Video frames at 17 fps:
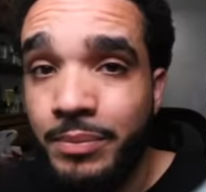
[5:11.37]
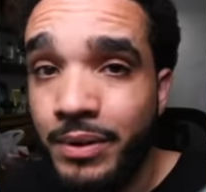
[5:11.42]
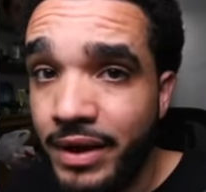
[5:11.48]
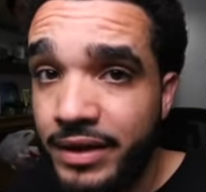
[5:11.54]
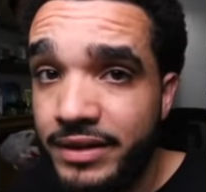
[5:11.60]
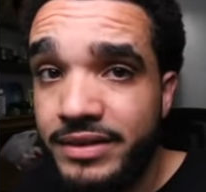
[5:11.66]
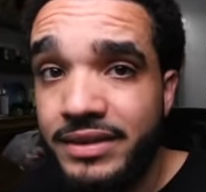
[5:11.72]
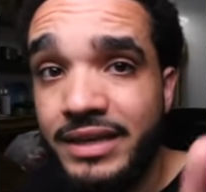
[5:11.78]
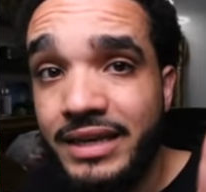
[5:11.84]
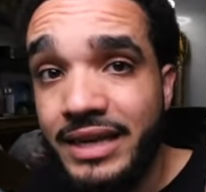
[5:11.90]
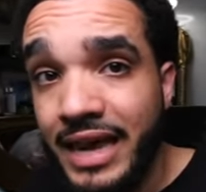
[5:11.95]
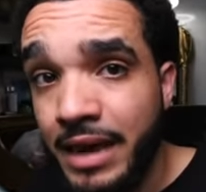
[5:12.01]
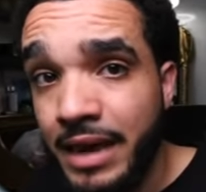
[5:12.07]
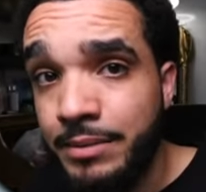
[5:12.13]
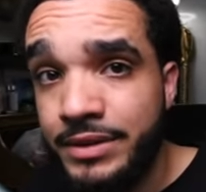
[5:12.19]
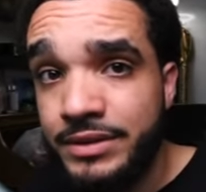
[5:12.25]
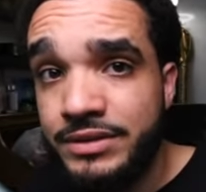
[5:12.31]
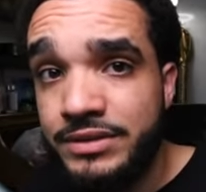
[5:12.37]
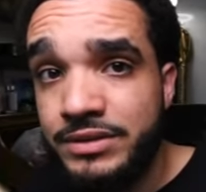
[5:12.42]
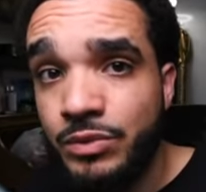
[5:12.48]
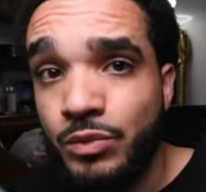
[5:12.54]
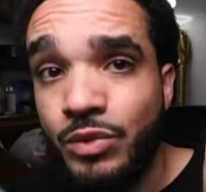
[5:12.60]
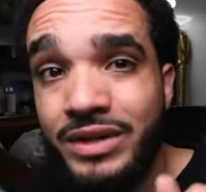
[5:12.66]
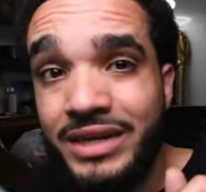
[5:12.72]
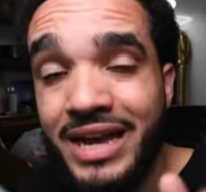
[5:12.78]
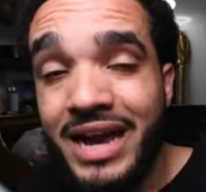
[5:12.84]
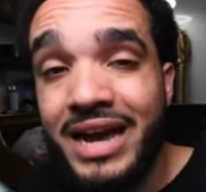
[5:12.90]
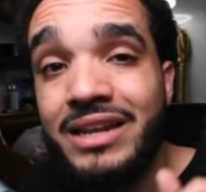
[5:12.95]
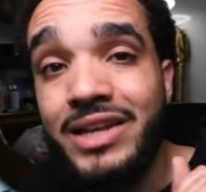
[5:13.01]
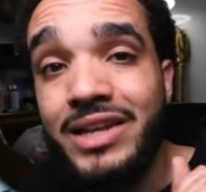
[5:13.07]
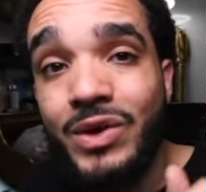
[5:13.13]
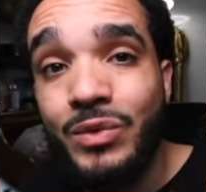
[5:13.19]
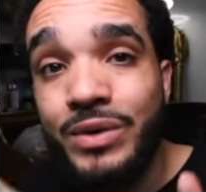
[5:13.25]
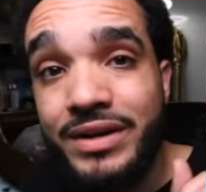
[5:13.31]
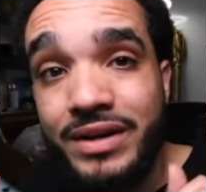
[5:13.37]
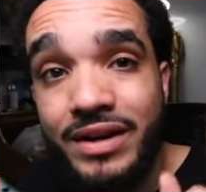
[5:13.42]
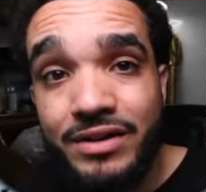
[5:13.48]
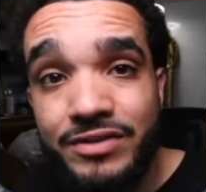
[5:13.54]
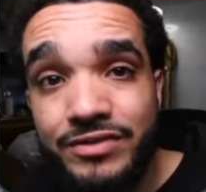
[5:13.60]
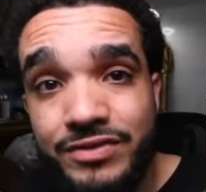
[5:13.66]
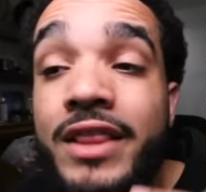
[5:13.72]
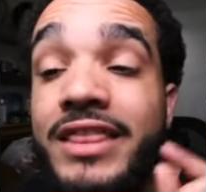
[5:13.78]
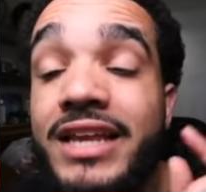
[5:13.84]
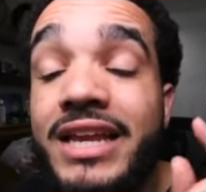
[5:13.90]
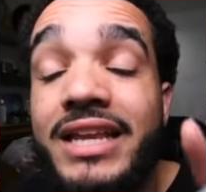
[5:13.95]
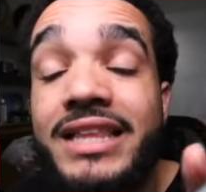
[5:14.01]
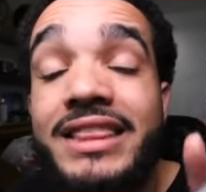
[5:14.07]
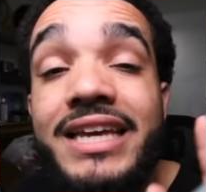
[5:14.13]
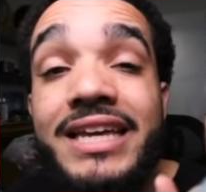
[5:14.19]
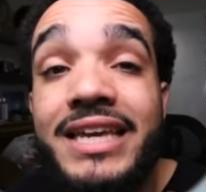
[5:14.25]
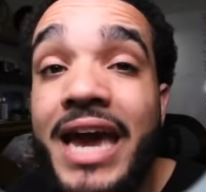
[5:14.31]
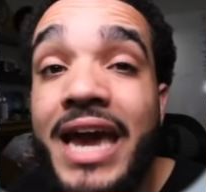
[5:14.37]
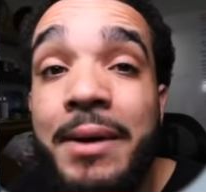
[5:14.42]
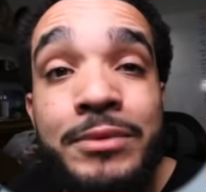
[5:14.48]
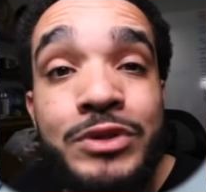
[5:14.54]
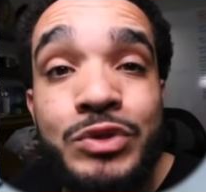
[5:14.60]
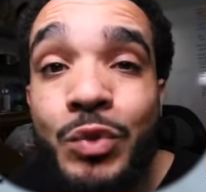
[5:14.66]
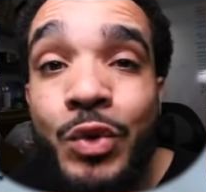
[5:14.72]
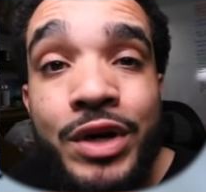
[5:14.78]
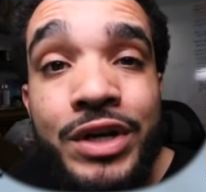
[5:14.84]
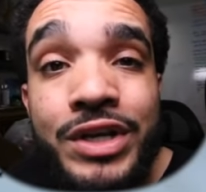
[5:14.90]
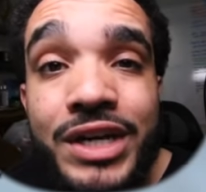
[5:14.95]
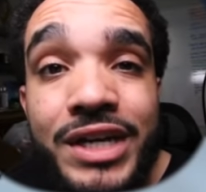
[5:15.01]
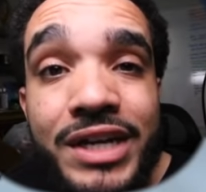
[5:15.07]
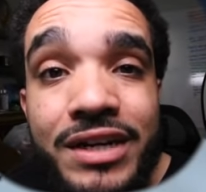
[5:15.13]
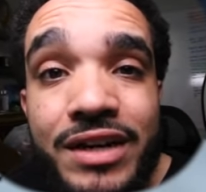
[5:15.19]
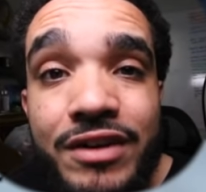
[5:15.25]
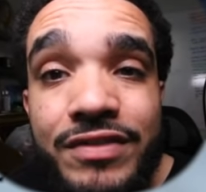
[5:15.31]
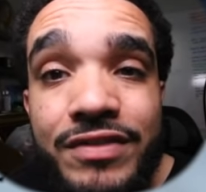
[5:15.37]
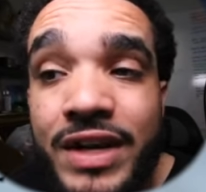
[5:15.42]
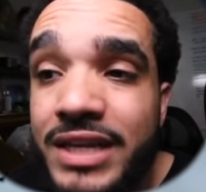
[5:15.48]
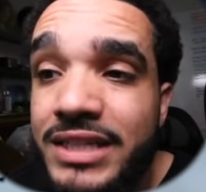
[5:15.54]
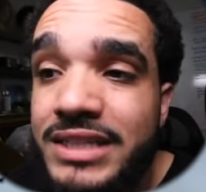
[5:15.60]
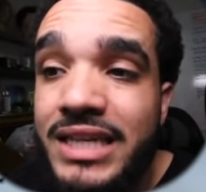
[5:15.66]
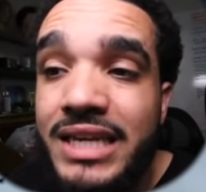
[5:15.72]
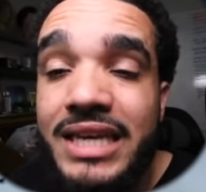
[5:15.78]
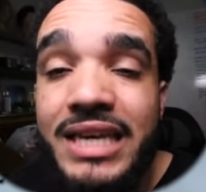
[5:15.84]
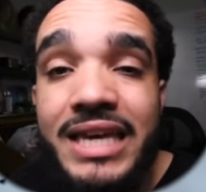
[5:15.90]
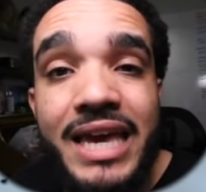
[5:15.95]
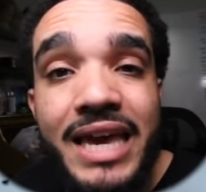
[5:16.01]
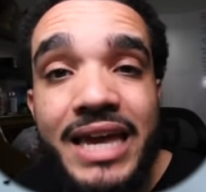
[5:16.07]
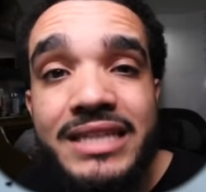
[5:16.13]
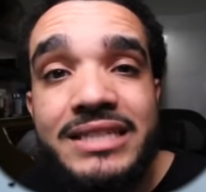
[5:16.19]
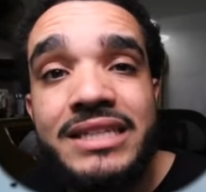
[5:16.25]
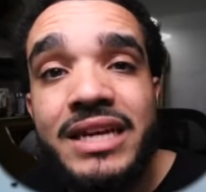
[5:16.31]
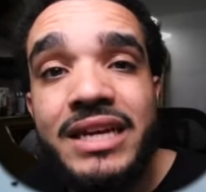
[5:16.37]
But the gammas were not low enough. The gammas weren't good enough to get